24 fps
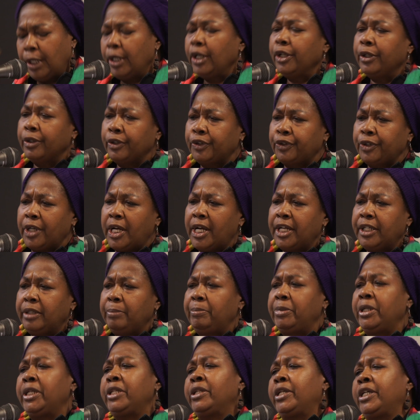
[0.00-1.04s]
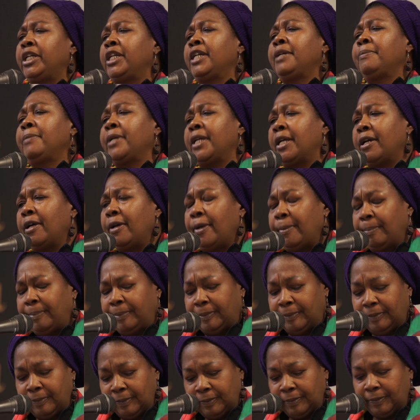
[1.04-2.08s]
you're trying to be the
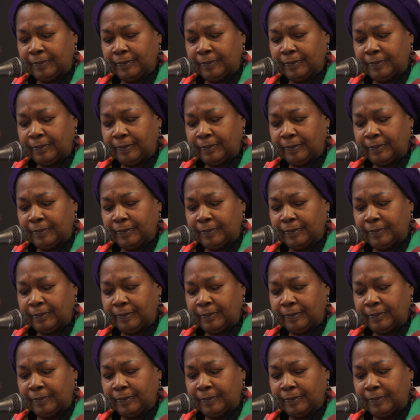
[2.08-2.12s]
Imam.